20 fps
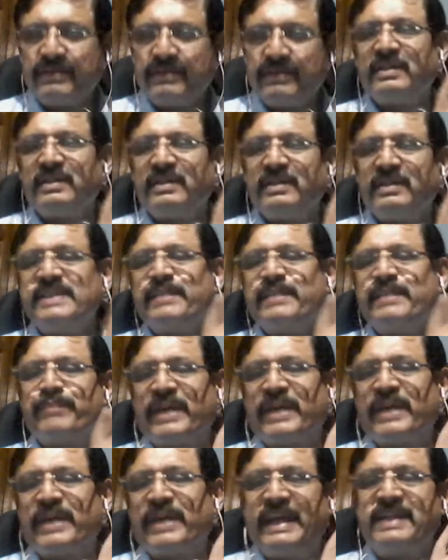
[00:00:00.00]
is
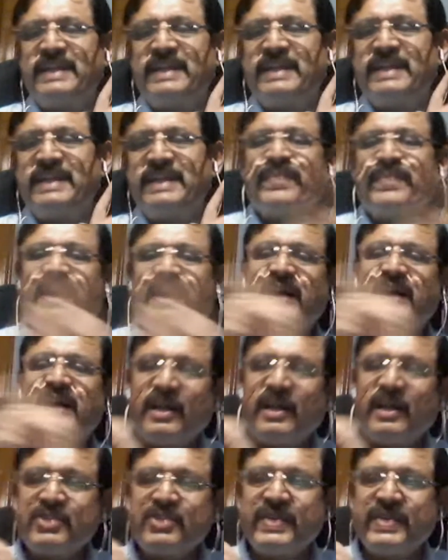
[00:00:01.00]
important, and
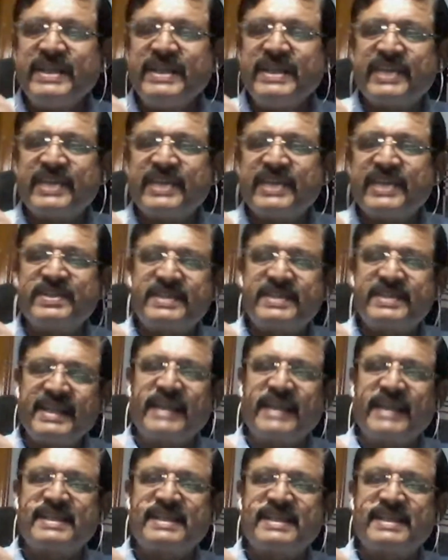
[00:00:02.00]
also in section
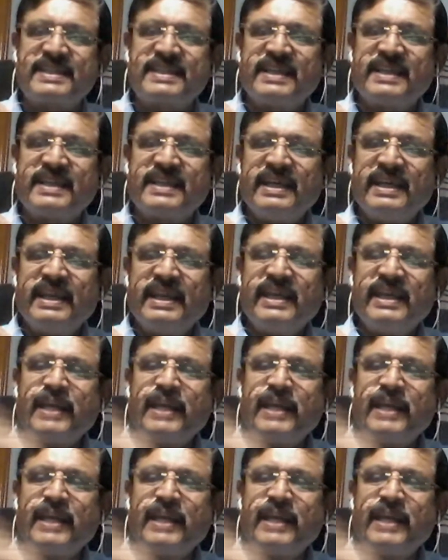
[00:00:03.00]
6, a